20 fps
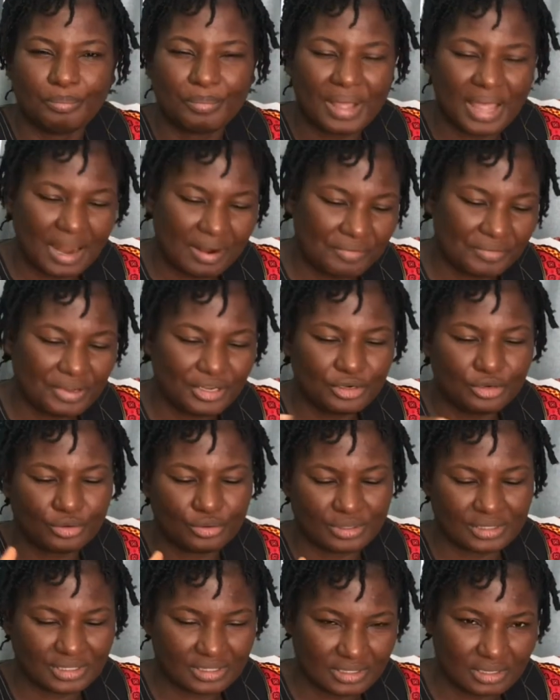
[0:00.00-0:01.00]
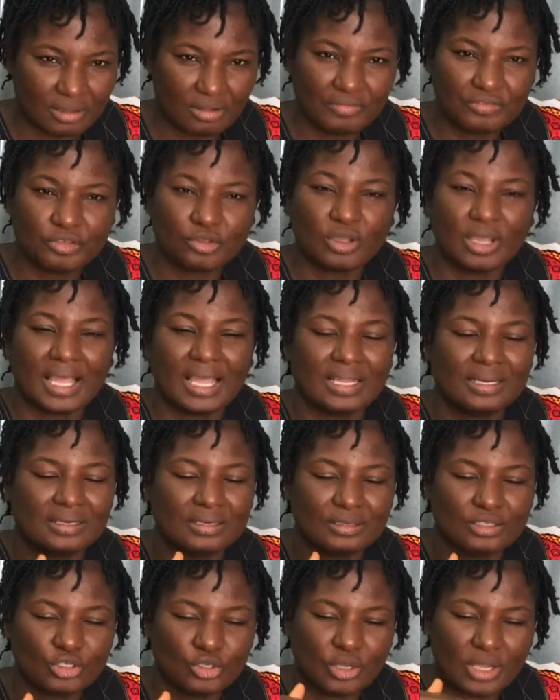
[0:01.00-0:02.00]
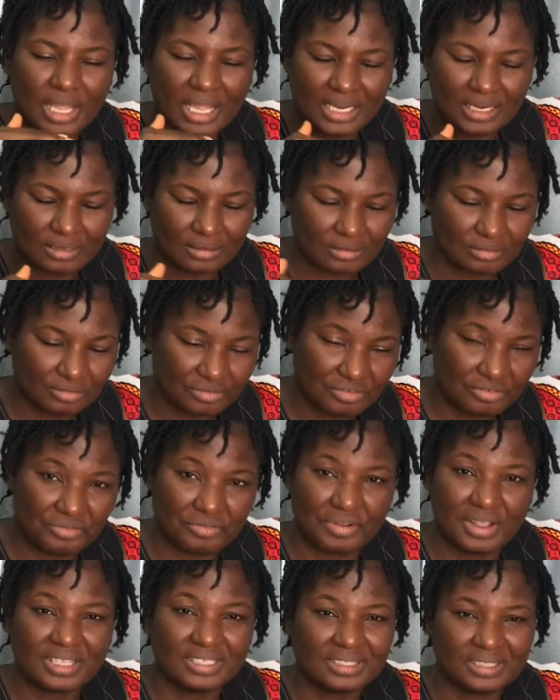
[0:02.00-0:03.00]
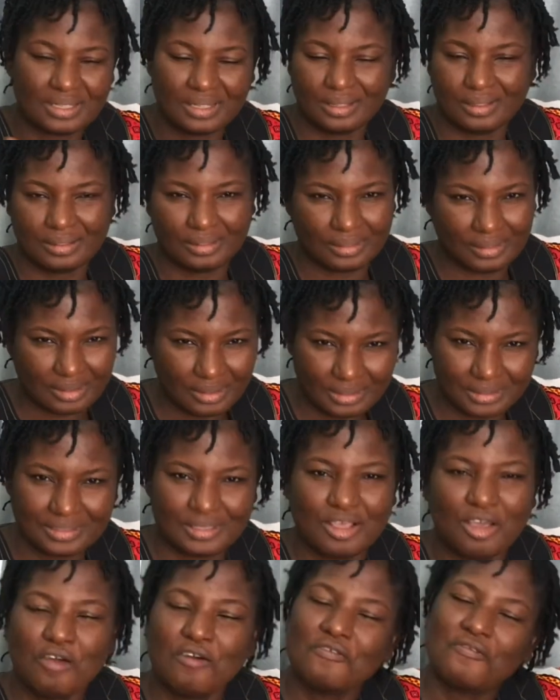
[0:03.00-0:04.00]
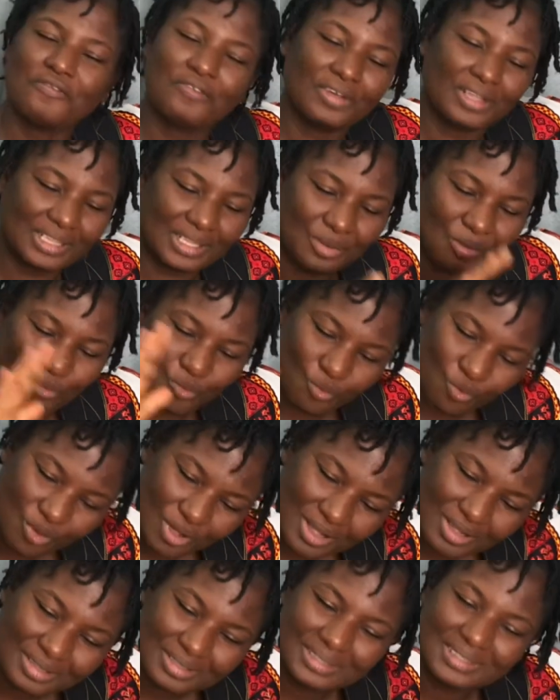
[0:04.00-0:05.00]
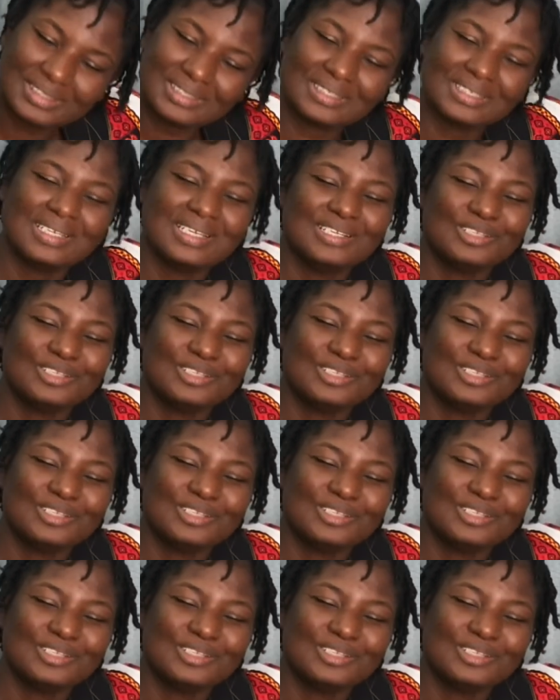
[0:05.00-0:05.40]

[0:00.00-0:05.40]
parade yourself you can you can dress in this for the world